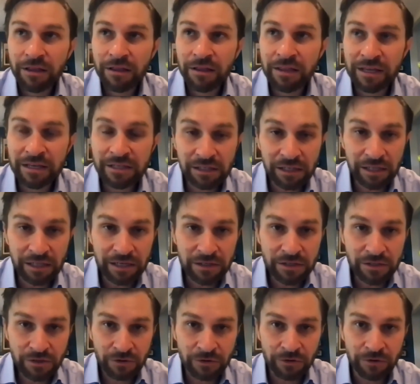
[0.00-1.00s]
these lead
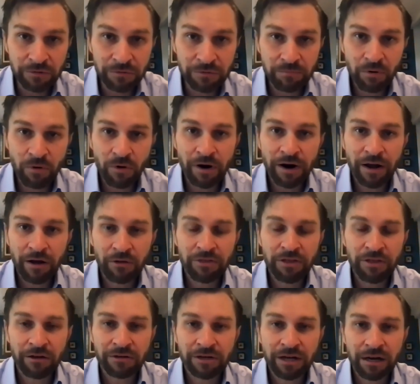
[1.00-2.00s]
to poor health
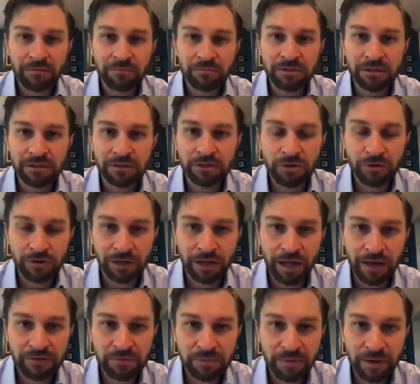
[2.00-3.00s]
outcomes and shorter
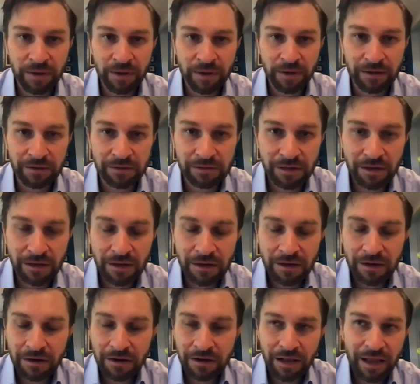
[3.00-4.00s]
lifespans.
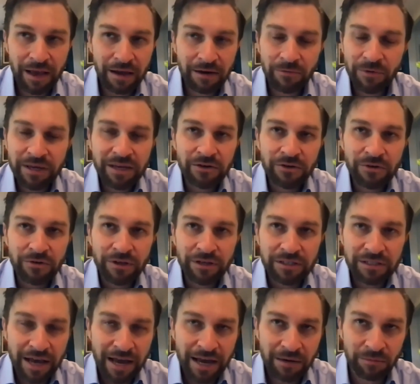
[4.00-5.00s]
And we can do this to
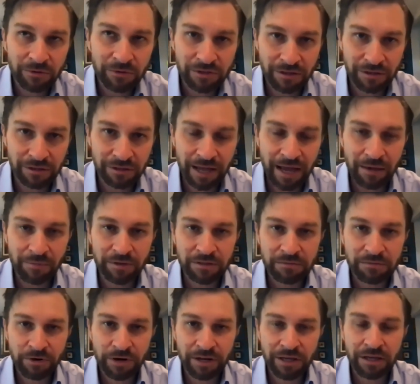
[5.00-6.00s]
animals in the lab. It's
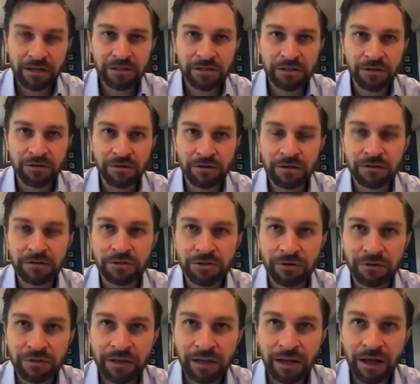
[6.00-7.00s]
pretty easy. You can
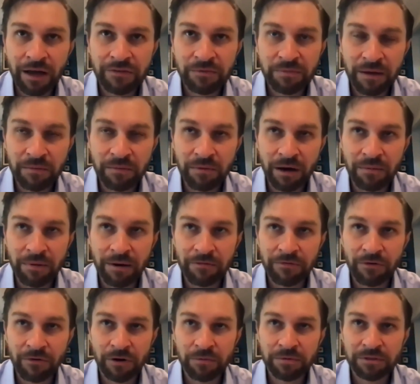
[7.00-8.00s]
shorten their lifespan by about
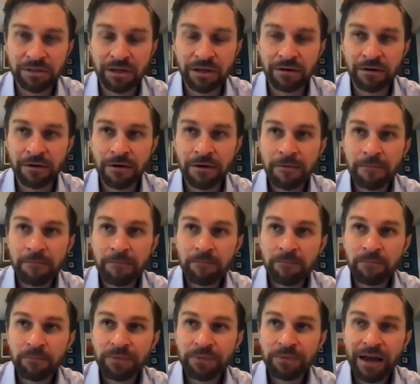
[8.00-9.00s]
forty percent.
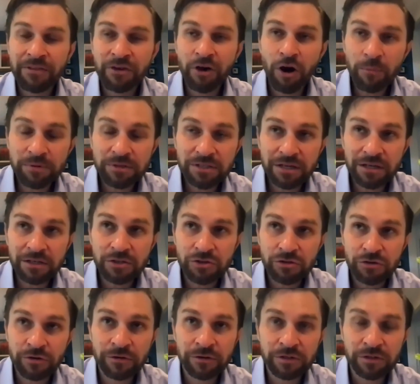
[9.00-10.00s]
And the opposite is
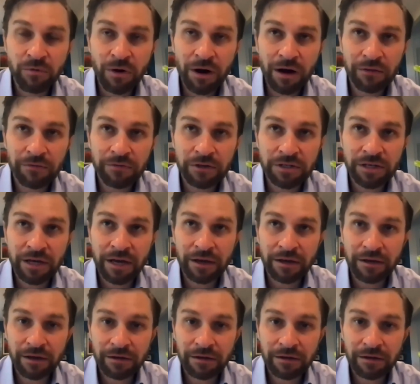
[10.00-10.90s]
true as well. If you take